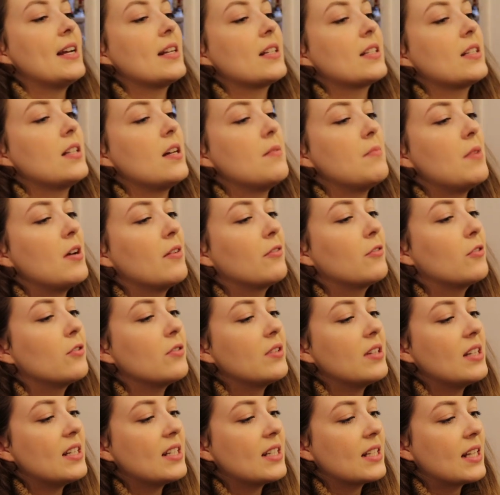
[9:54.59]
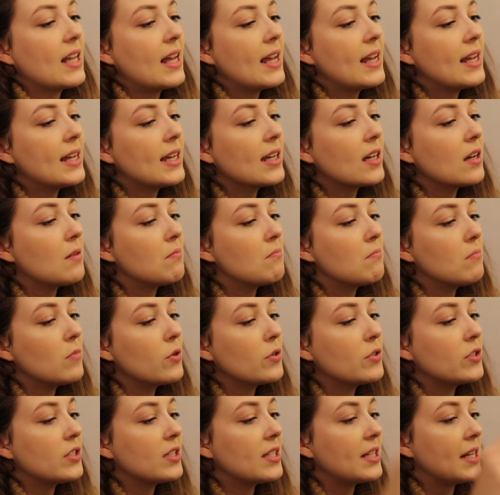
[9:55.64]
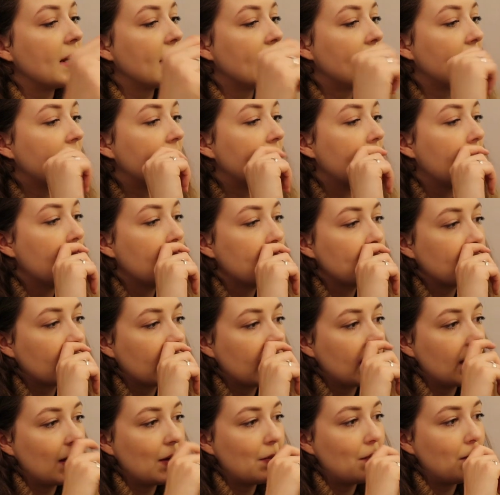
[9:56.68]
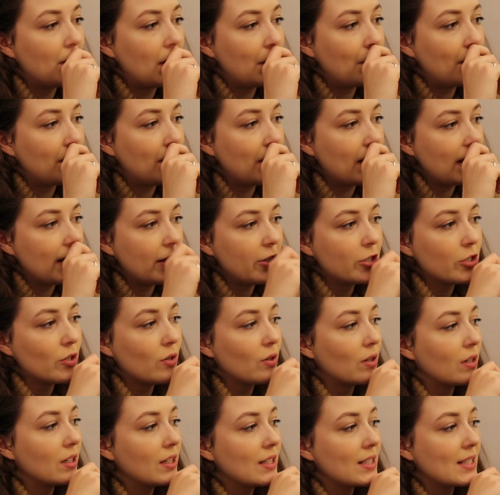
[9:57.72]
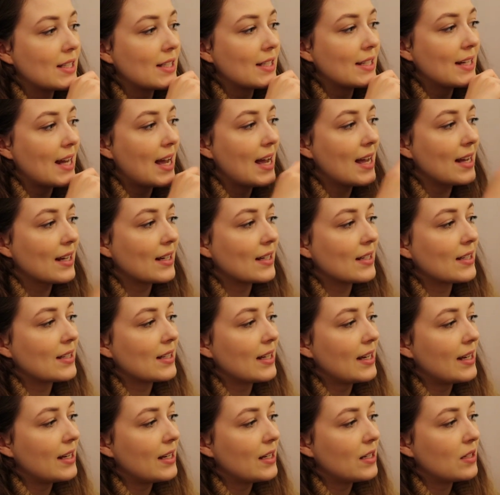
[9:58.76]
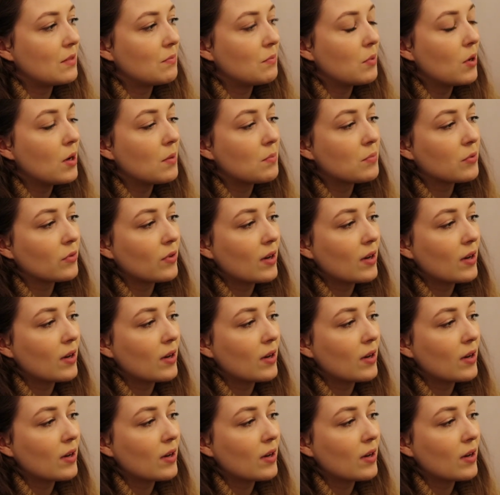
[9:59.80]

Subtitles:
next up I've got this King Monty mini chocolate snacks in pop